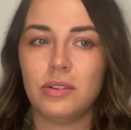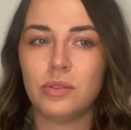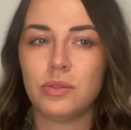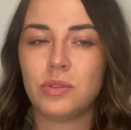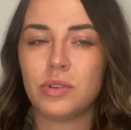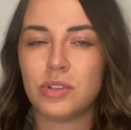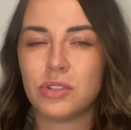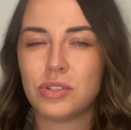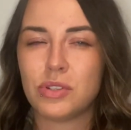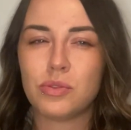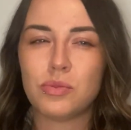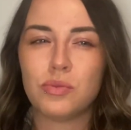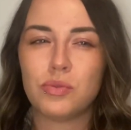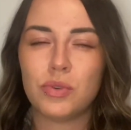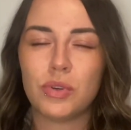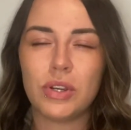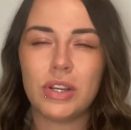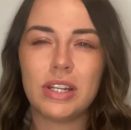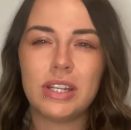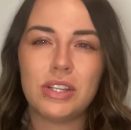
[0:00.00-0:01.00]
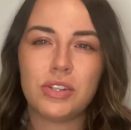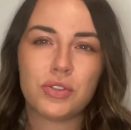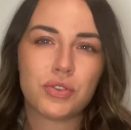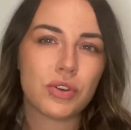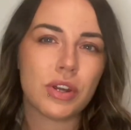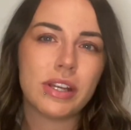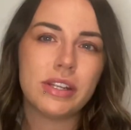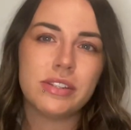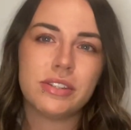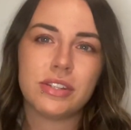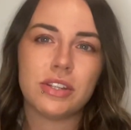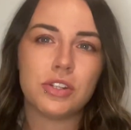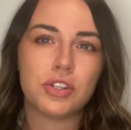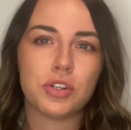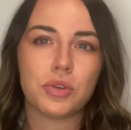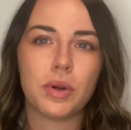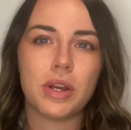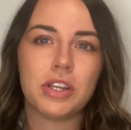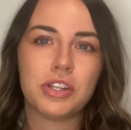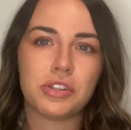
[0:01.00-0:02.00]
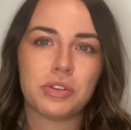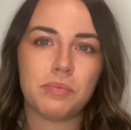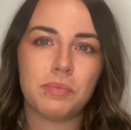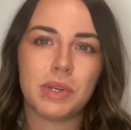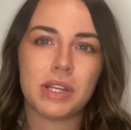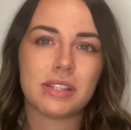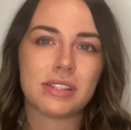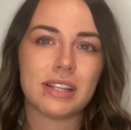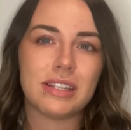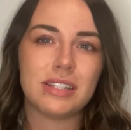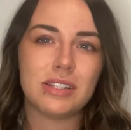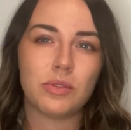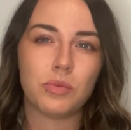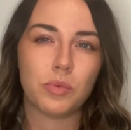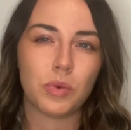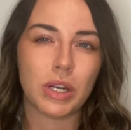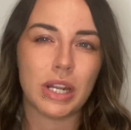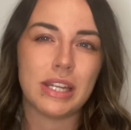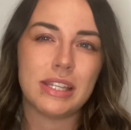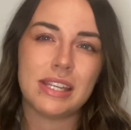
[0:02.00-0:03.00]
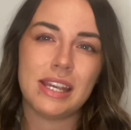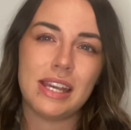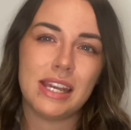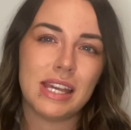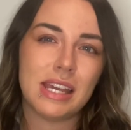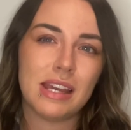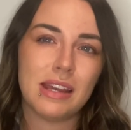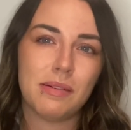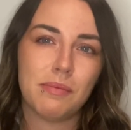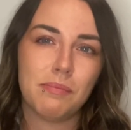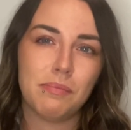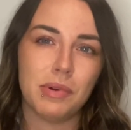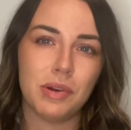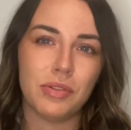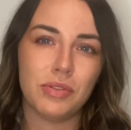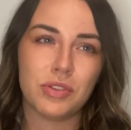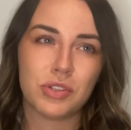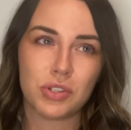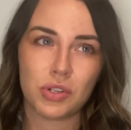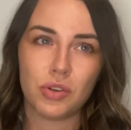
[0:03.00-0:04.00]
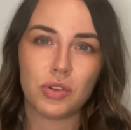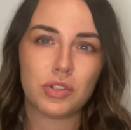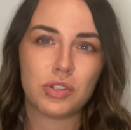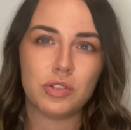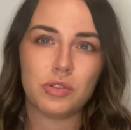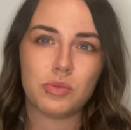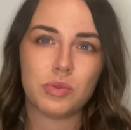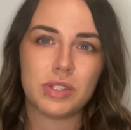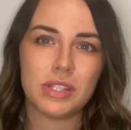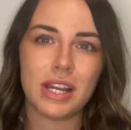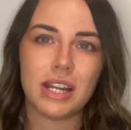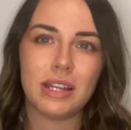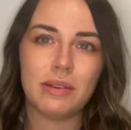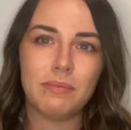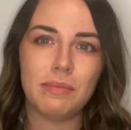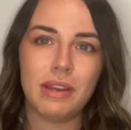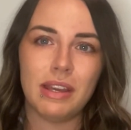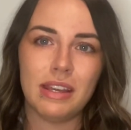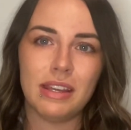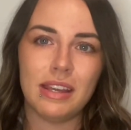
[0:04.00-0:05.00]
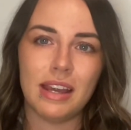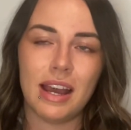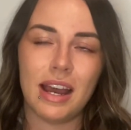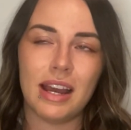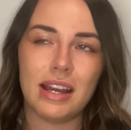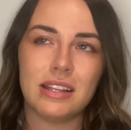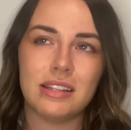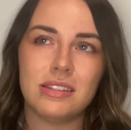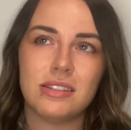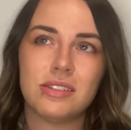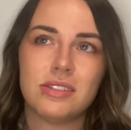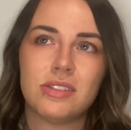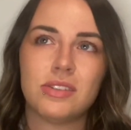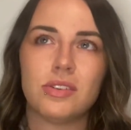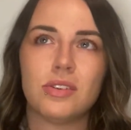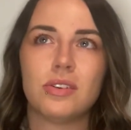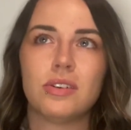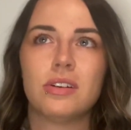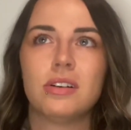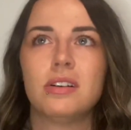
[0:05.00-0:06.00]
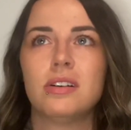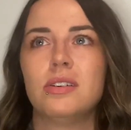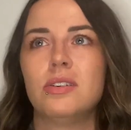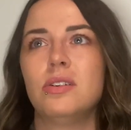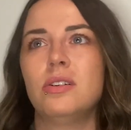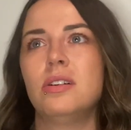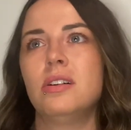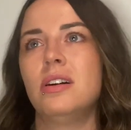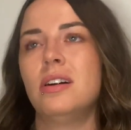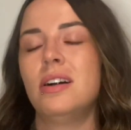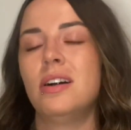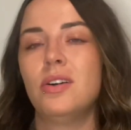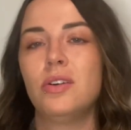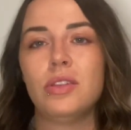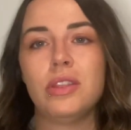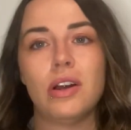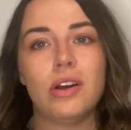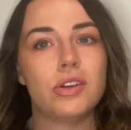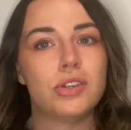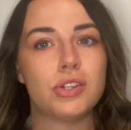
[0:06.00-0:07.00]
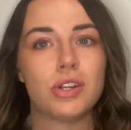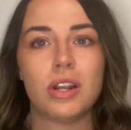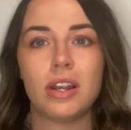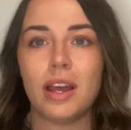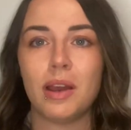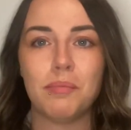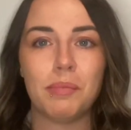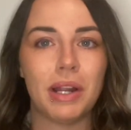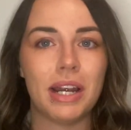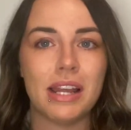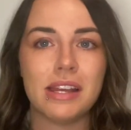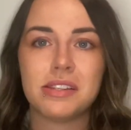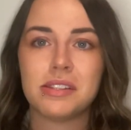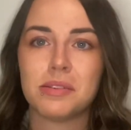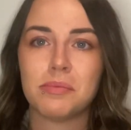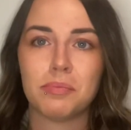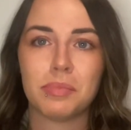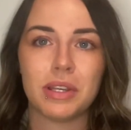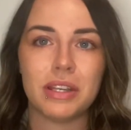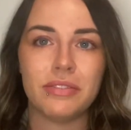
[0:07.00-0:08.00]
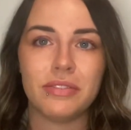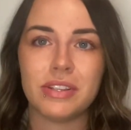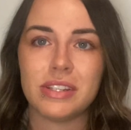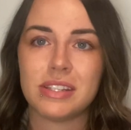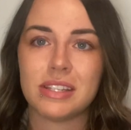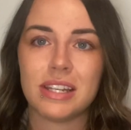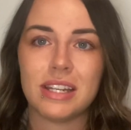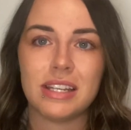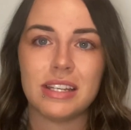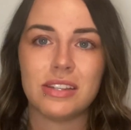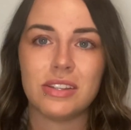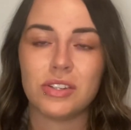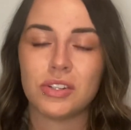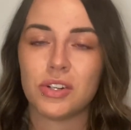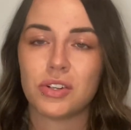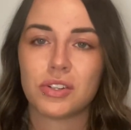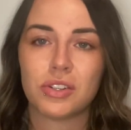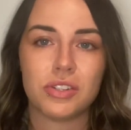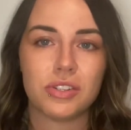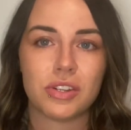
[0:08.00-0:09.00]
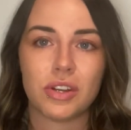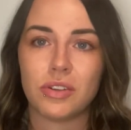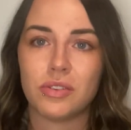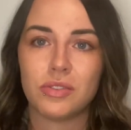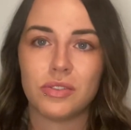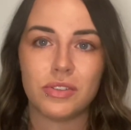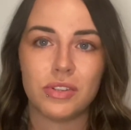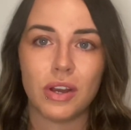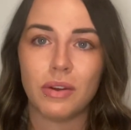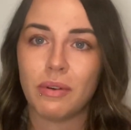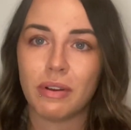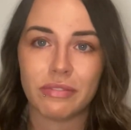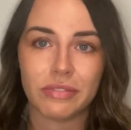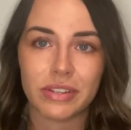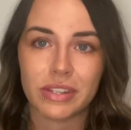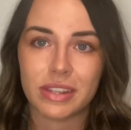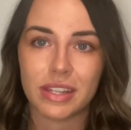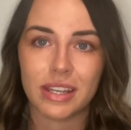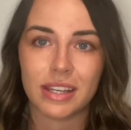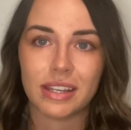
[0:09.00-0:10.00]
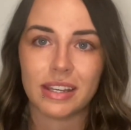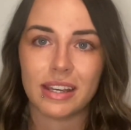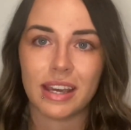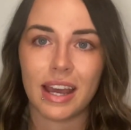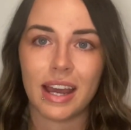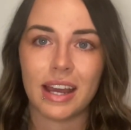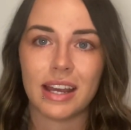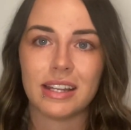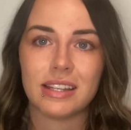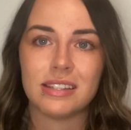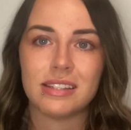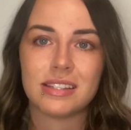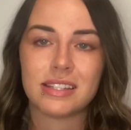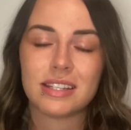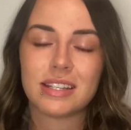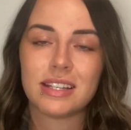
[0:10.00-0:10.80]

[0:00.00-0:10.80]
was a really strange situation because I didn't want to take it, but the doctors were telling me, and although I should have learnt my lesson previously, the doctors don't know everything, and